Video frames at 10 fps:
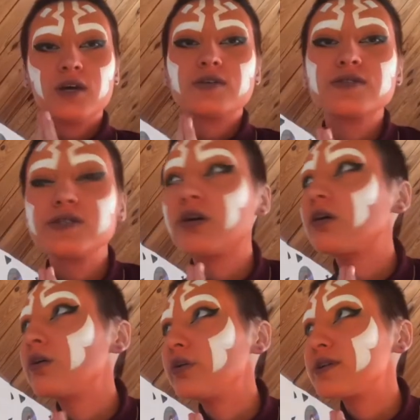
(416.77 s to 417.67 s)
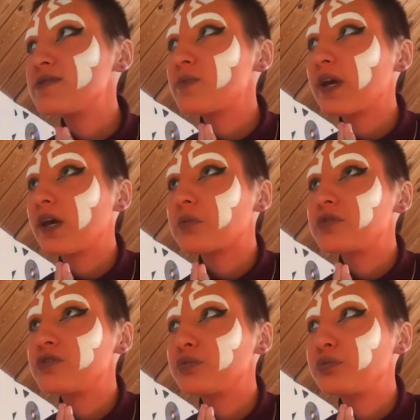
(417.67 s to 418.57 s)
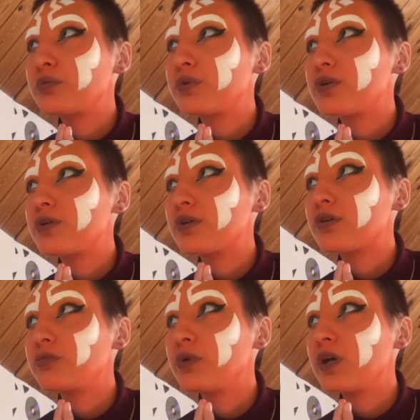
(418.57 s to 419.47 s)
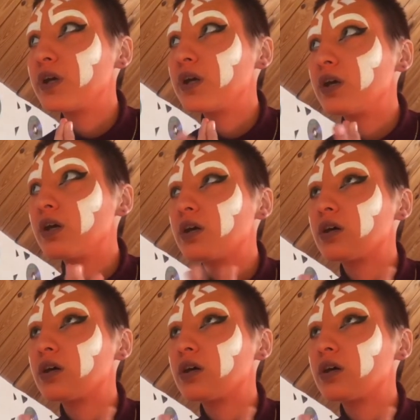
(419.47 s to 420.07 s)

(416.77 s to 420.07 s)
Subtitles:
So this makeup took me